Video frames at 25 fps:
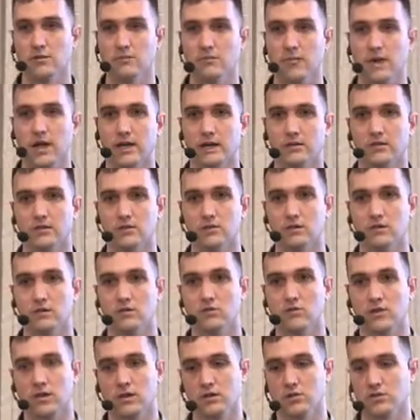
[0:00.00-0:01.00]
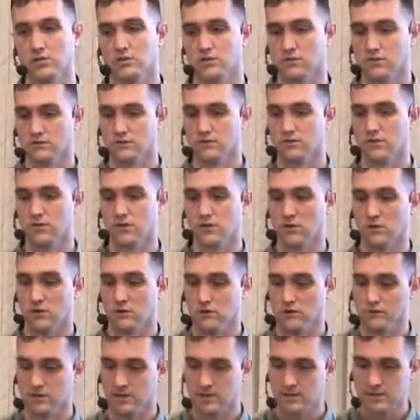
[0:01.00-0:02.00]
in Python that you can use for
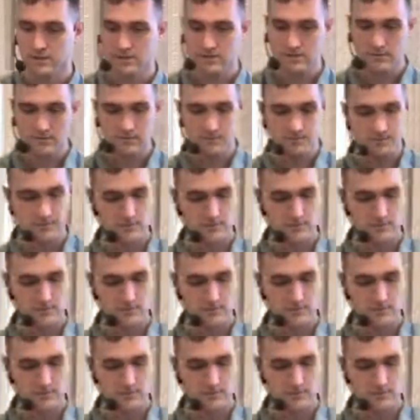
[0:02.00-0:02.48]
all of this.